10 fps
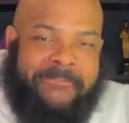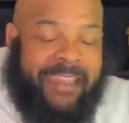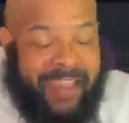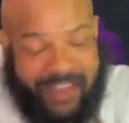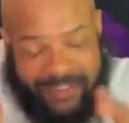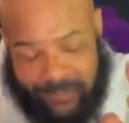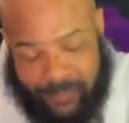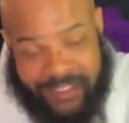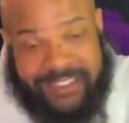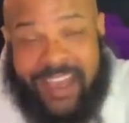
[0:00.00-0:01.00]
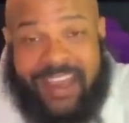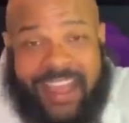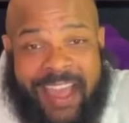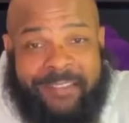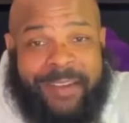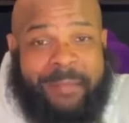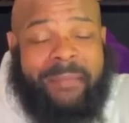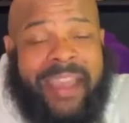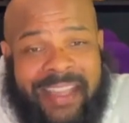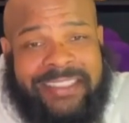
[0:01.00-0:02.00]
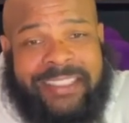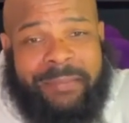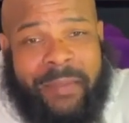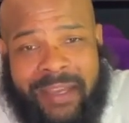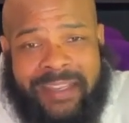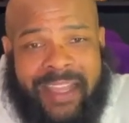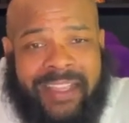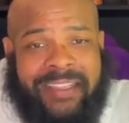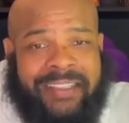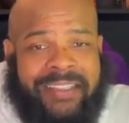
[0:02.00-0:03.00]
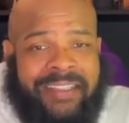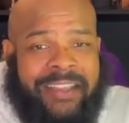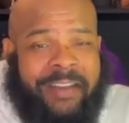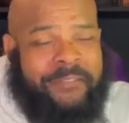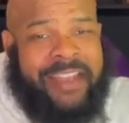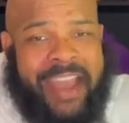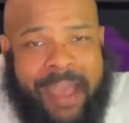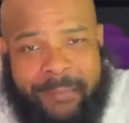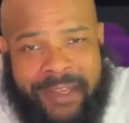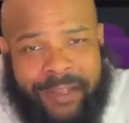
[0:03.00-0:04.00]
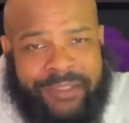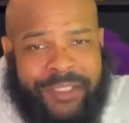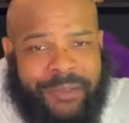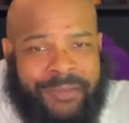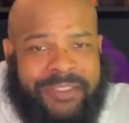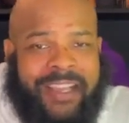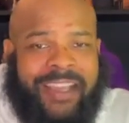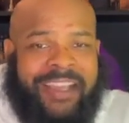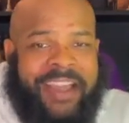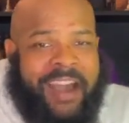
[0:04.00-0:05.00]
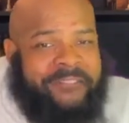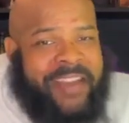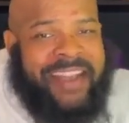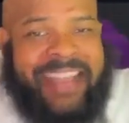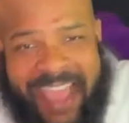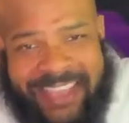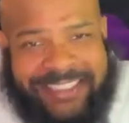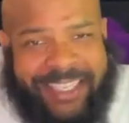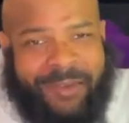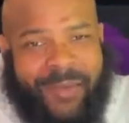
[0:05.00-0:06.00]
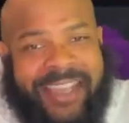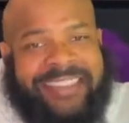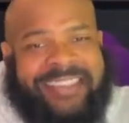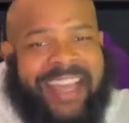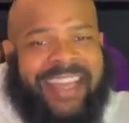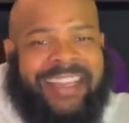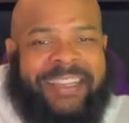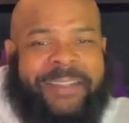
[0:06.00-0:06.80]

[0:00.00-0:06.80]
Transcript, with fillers: hey, I just want y'all to have an amazing Monday, a phenomenal Tuesday, a fantastic Wednesday,